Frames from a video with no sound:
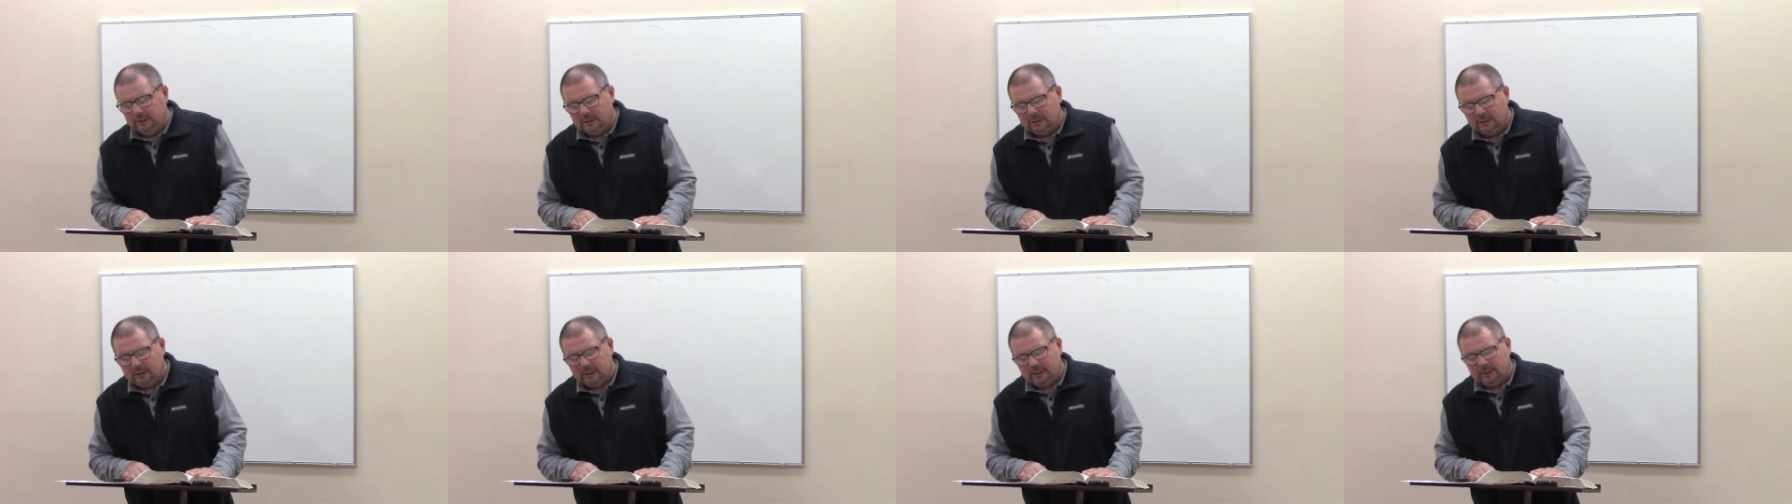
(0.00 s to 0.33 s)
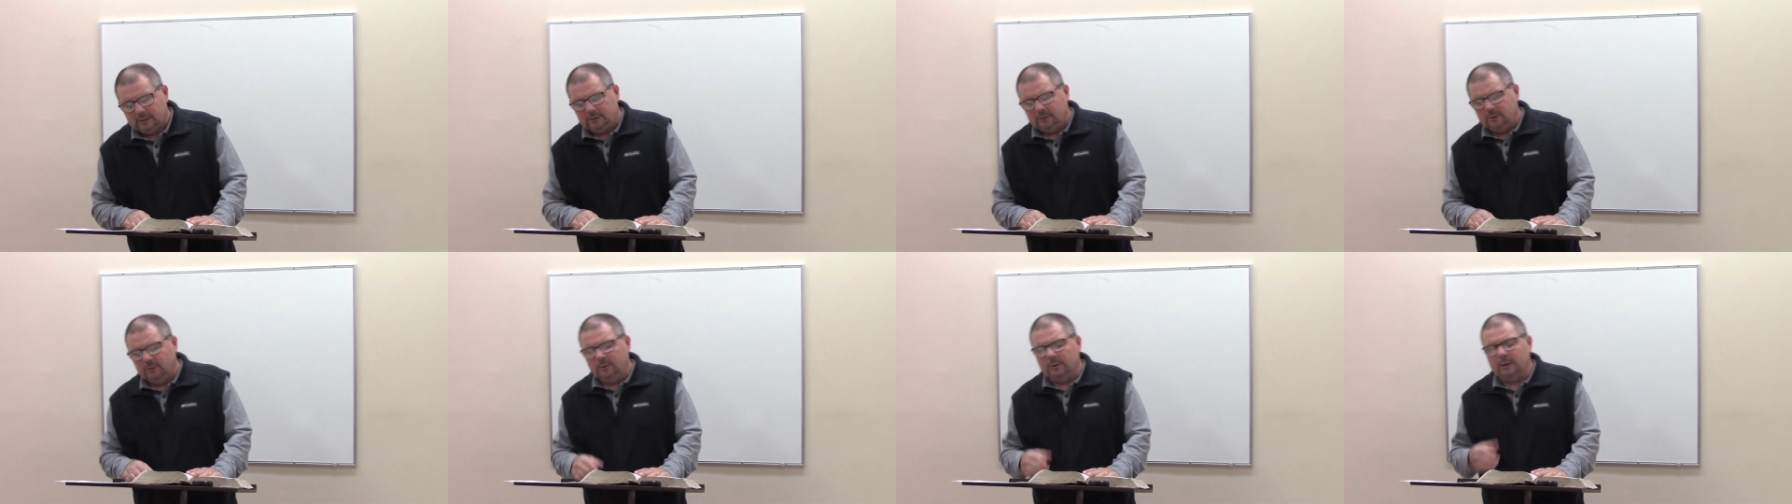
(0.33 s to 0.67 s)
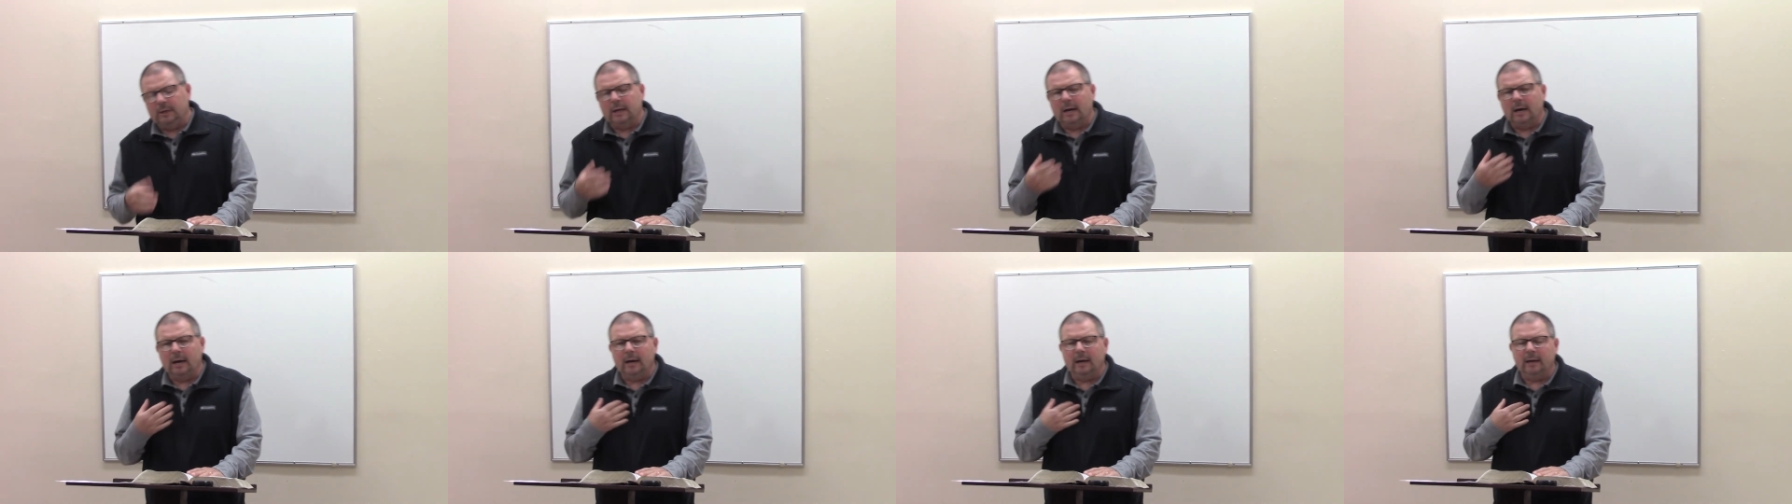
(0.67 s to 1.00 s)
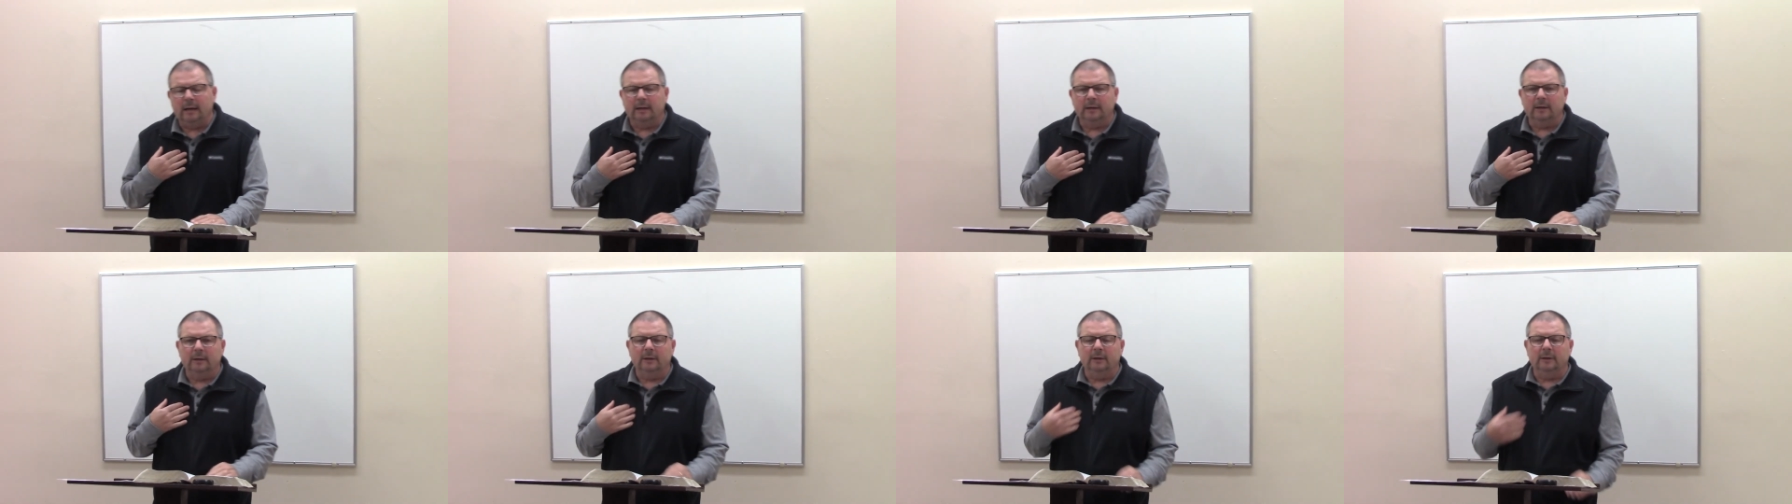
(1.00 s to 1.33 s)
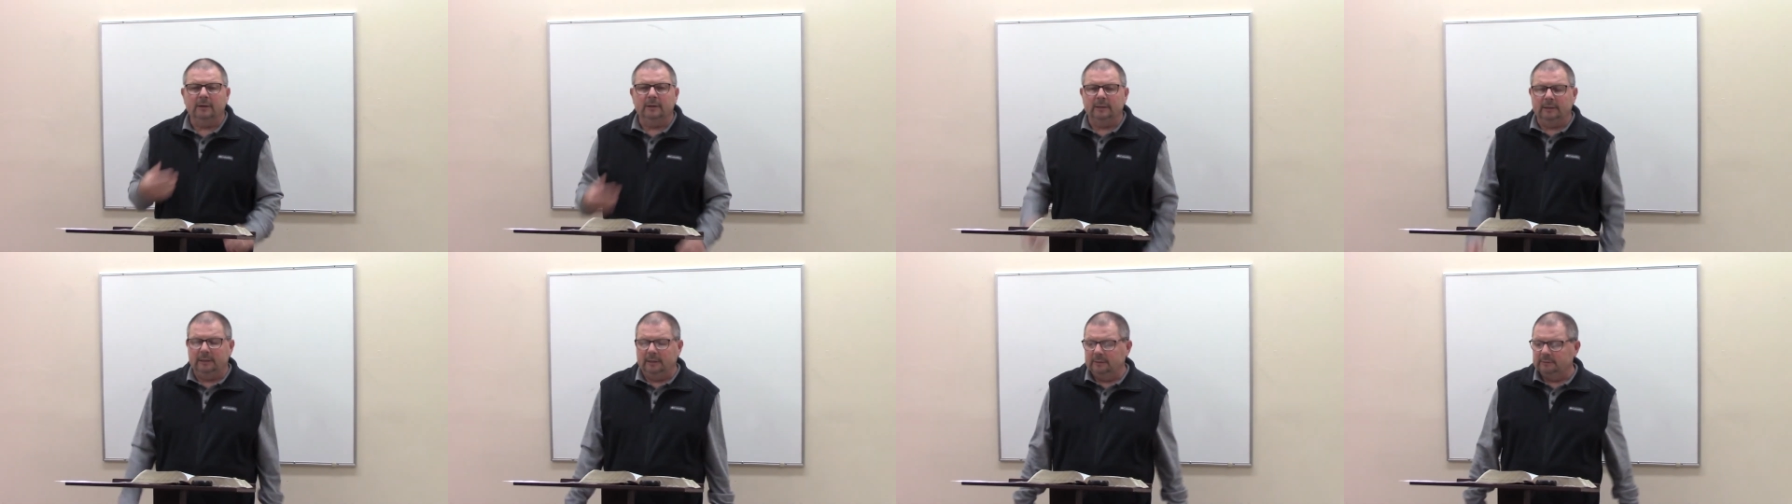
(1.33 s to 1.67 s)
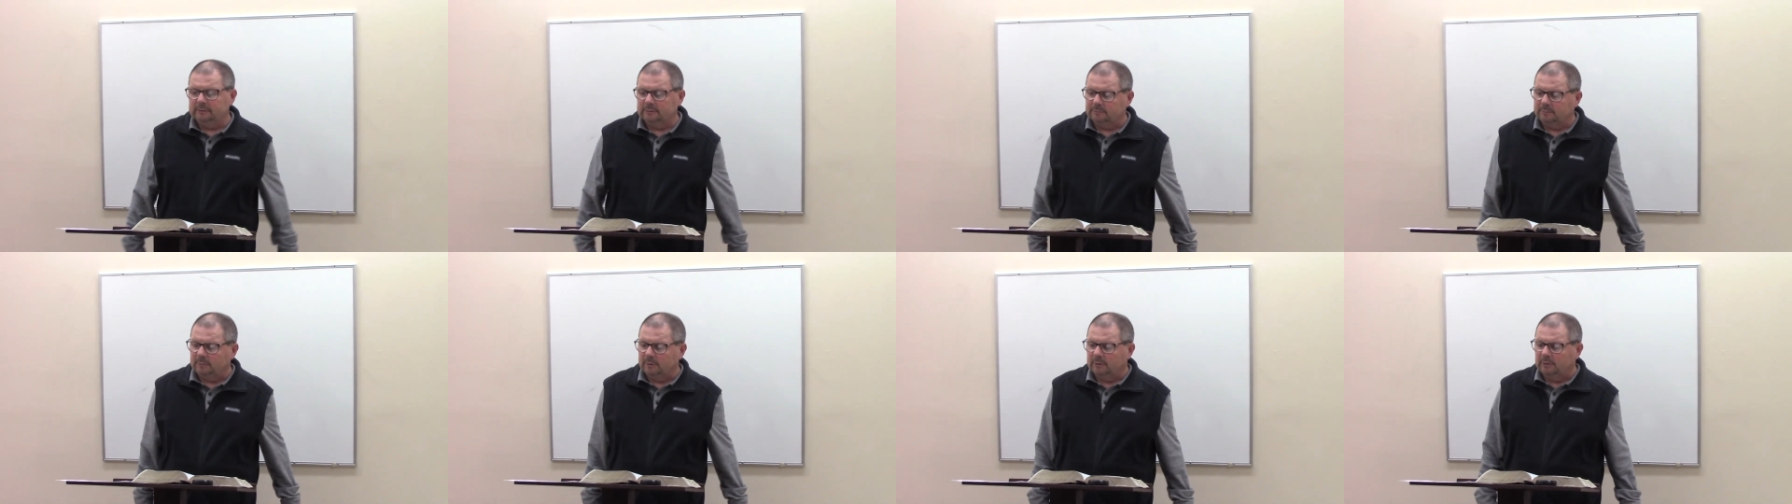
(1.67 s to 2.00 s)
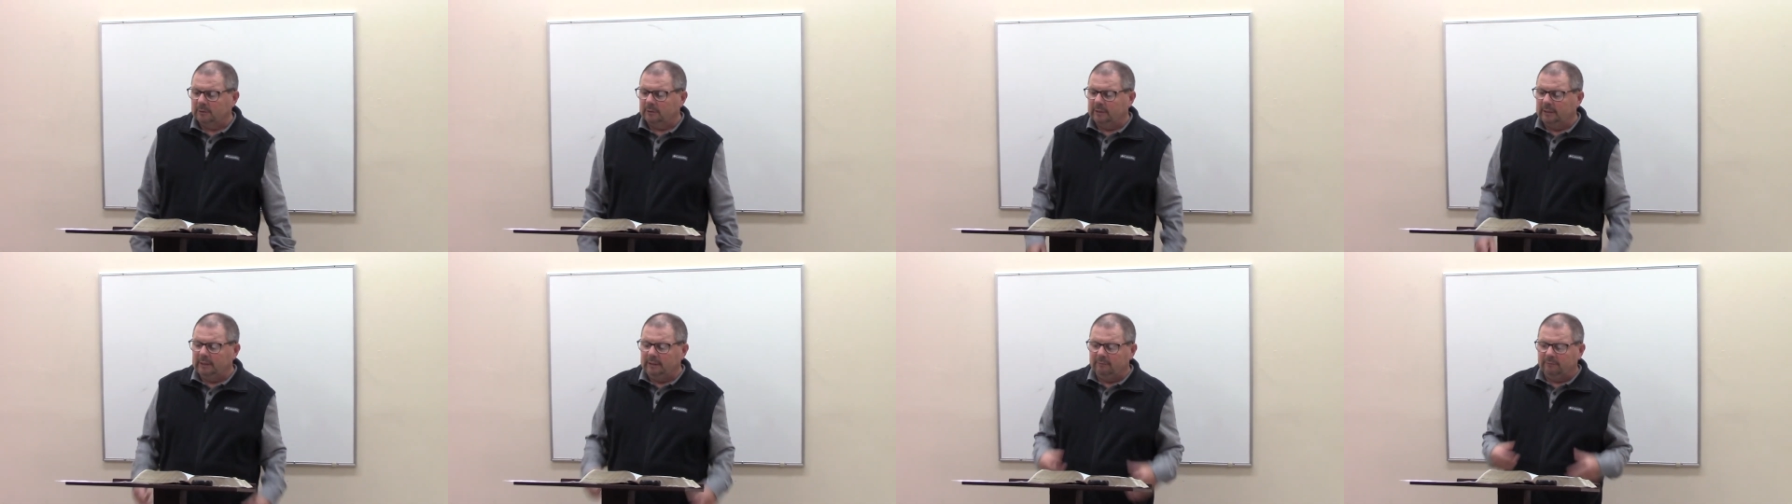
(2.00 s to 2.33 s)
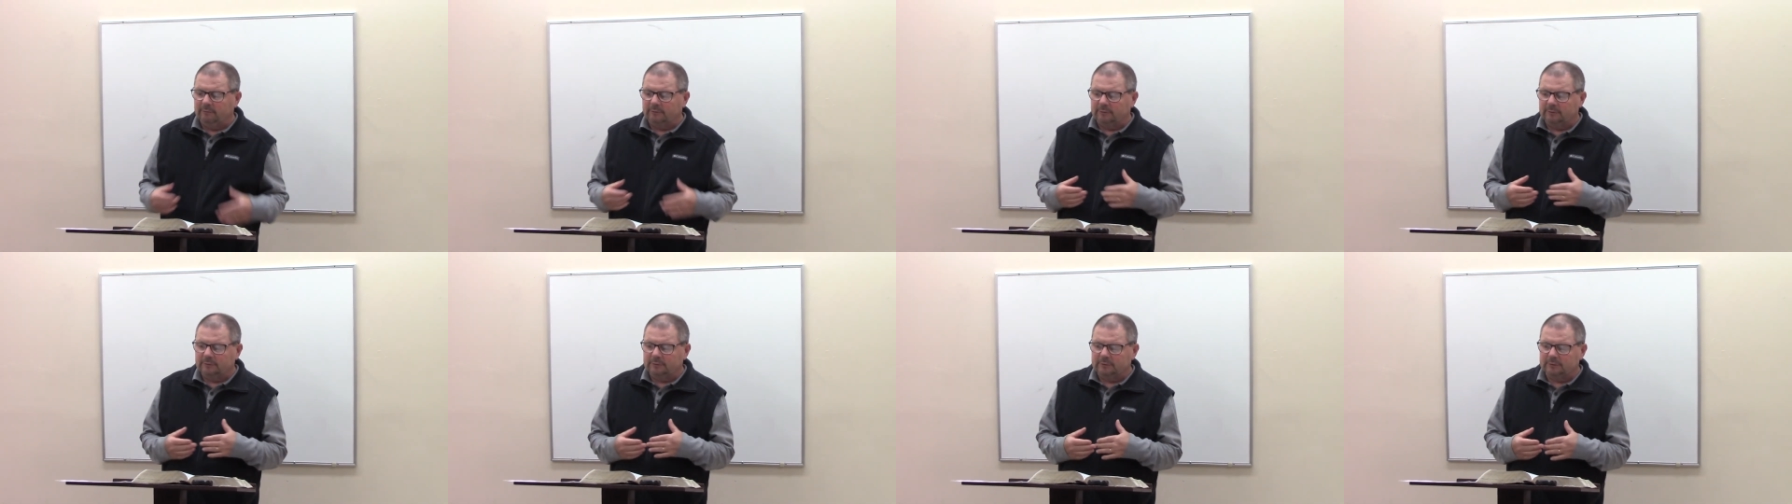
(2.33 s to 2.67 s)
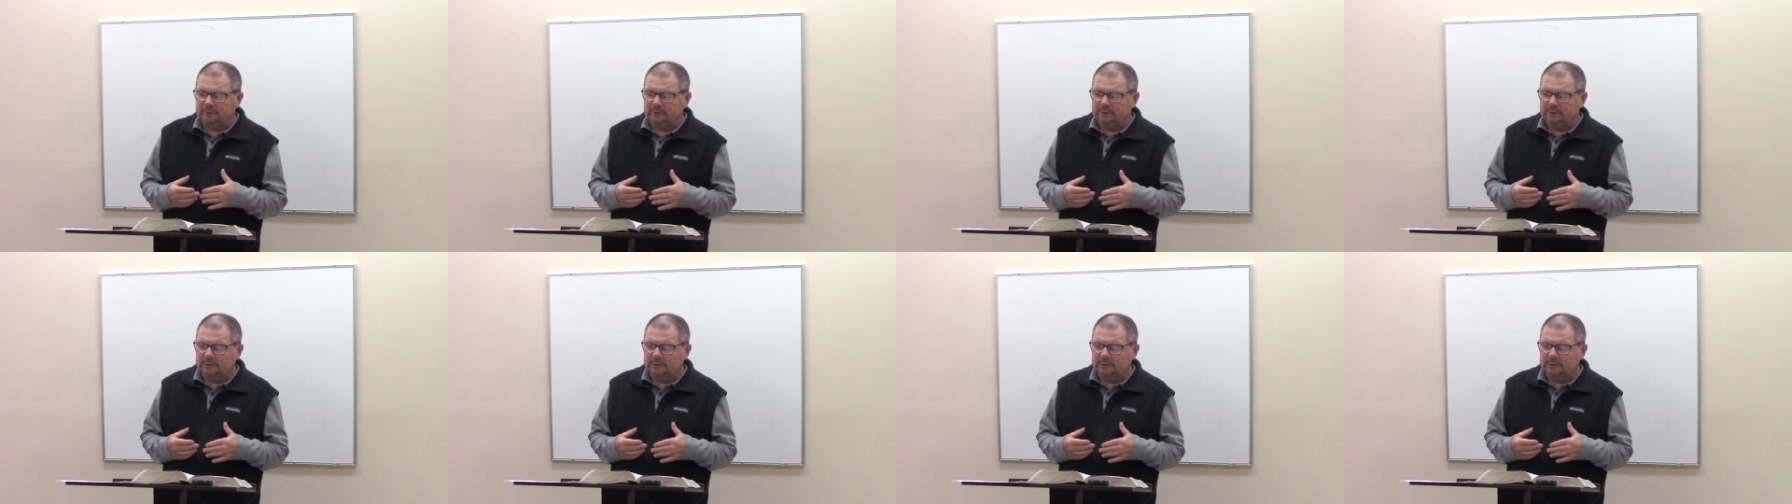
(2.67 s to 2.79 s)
Uh, you and I, uh, as believers,